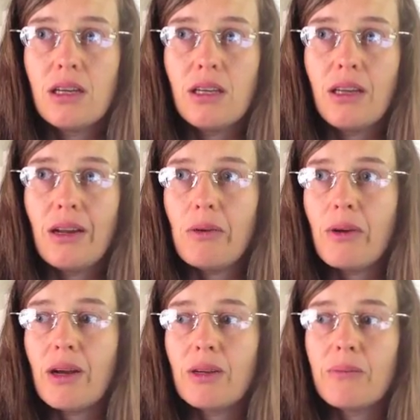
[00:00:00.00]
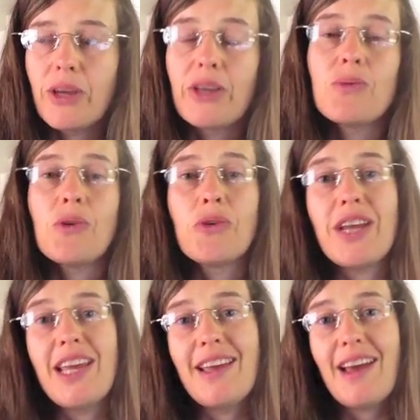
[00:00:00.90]
You know, because we
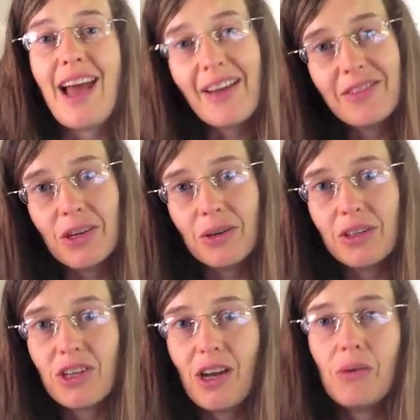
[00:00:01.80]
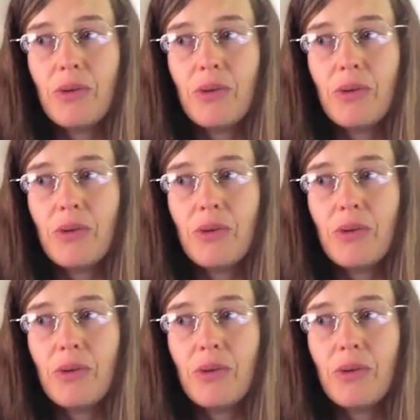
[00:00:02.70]
already have an older child,